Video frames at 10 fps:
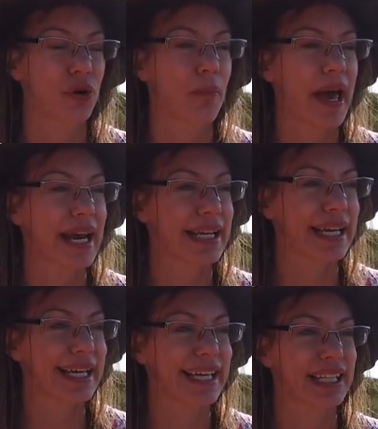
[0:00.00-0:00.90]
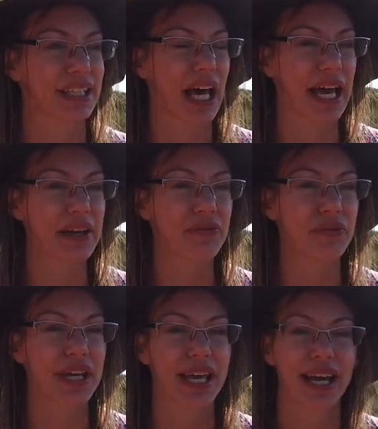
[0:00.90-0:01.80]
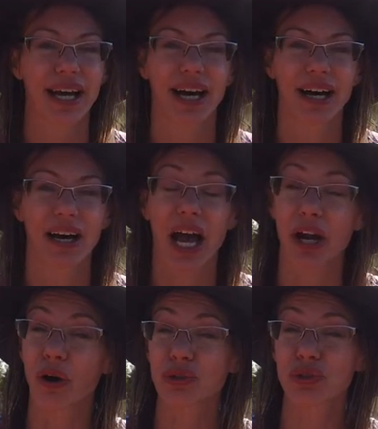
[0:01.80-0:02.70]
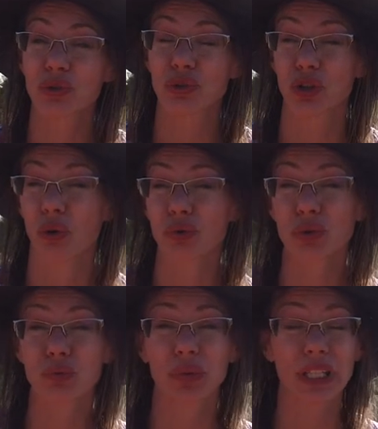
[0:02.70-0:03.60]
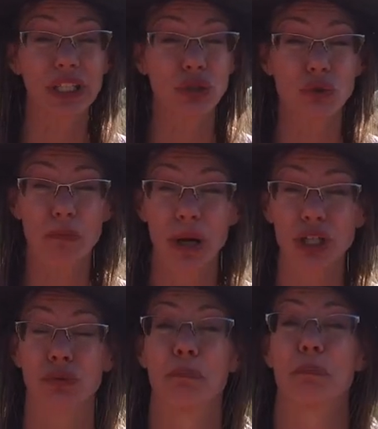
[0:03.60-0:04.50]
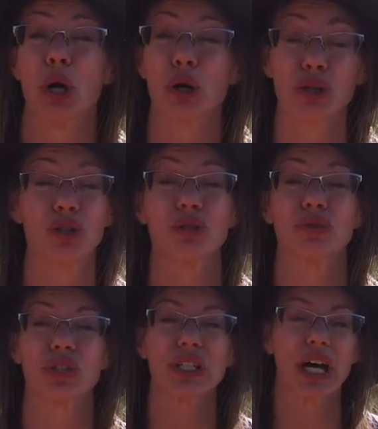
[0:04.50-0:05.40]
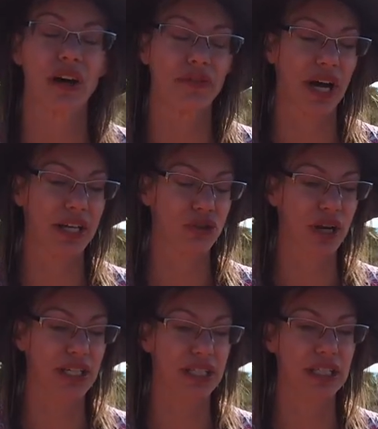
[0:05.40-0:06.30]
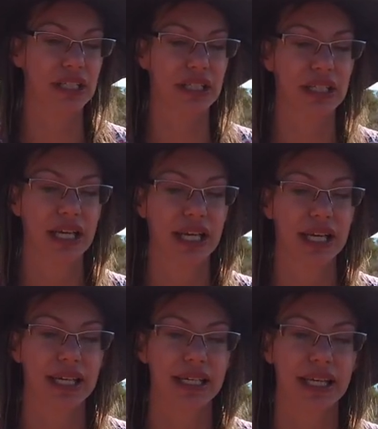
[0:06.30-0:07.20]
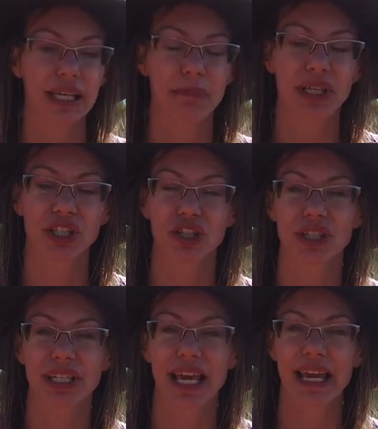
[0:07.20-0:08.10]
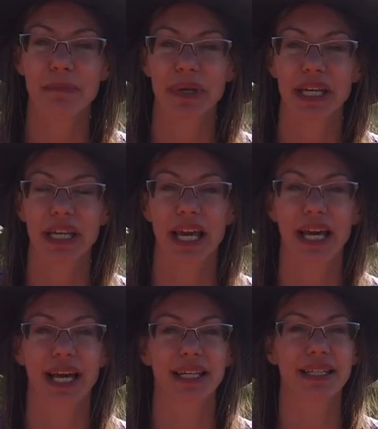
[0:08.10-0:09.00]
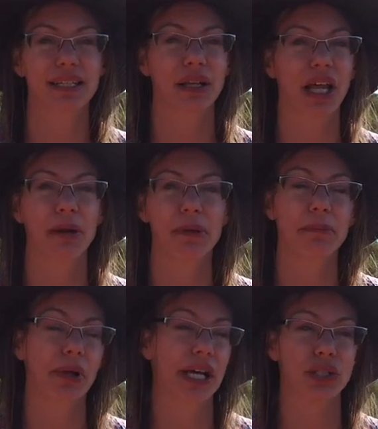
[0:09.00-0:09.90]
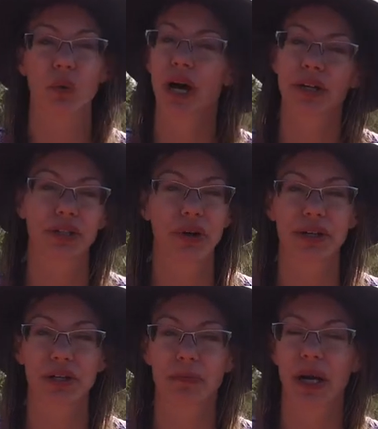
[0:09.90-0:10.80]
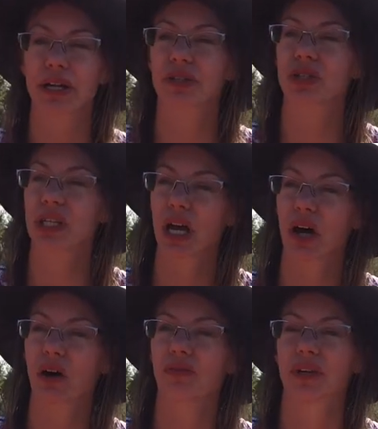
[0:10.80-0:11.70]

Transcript: nomadic life. I also don't really do much personal stuff. I tried to keep it just camping. And a lot of people ask, why are you out here by yourself?